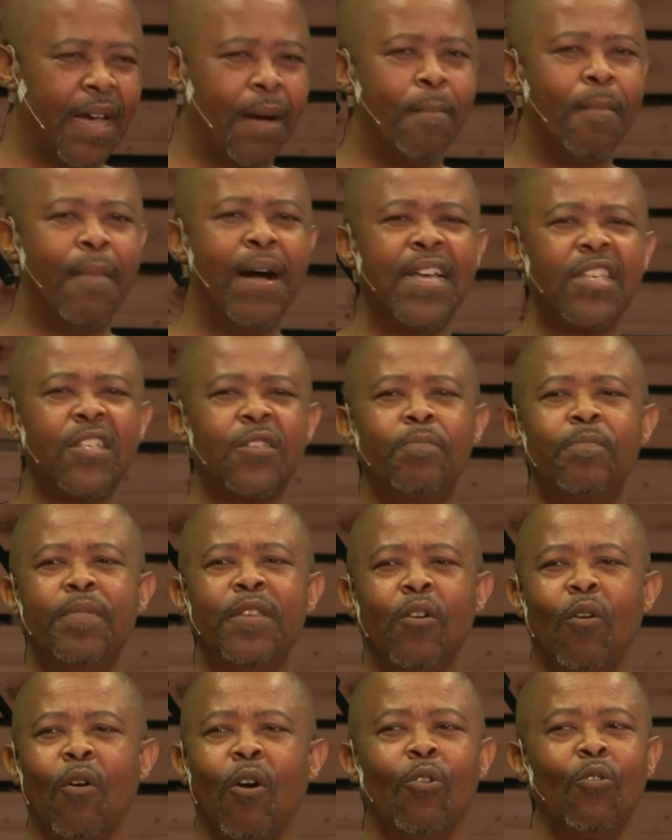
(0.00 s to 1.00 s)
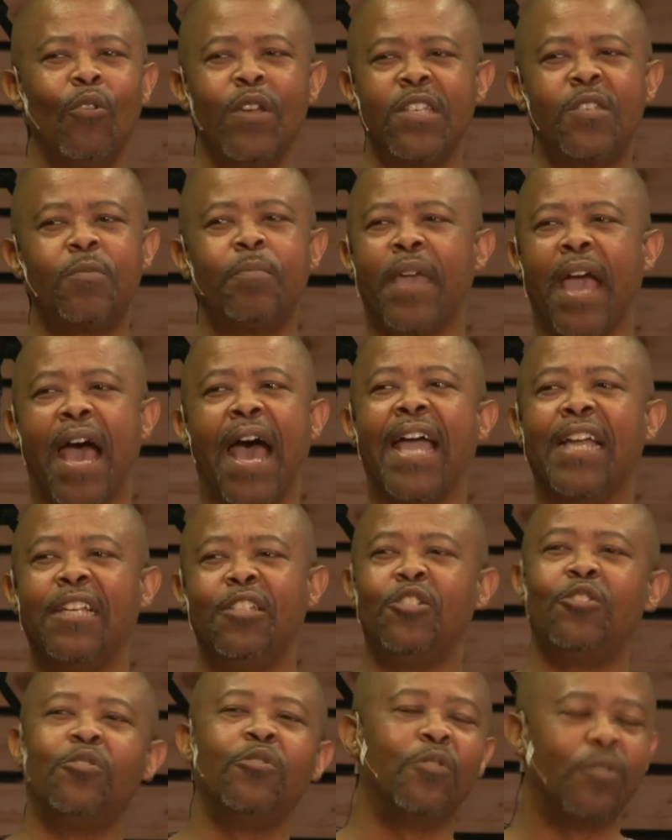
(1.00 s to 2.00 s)
must be always
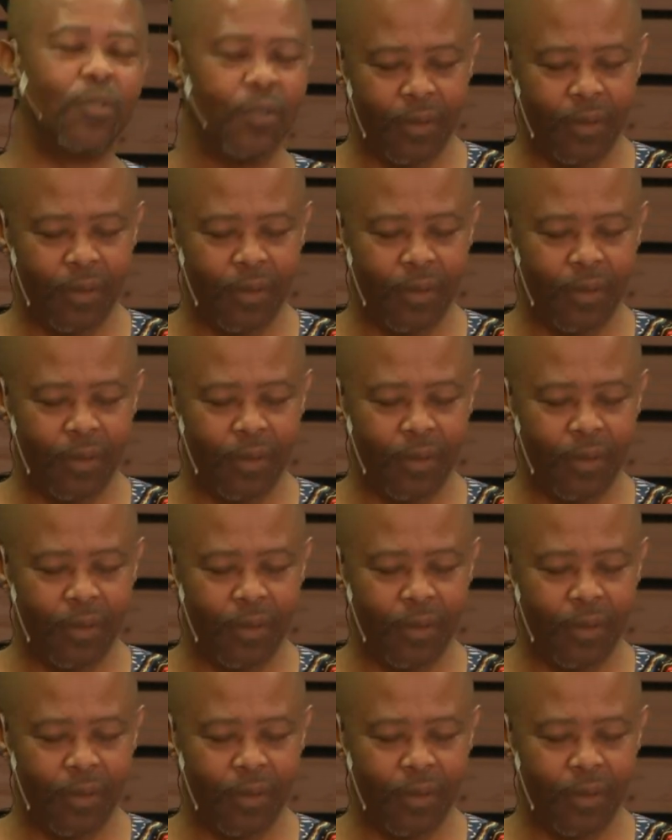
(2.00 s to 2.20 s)
behind you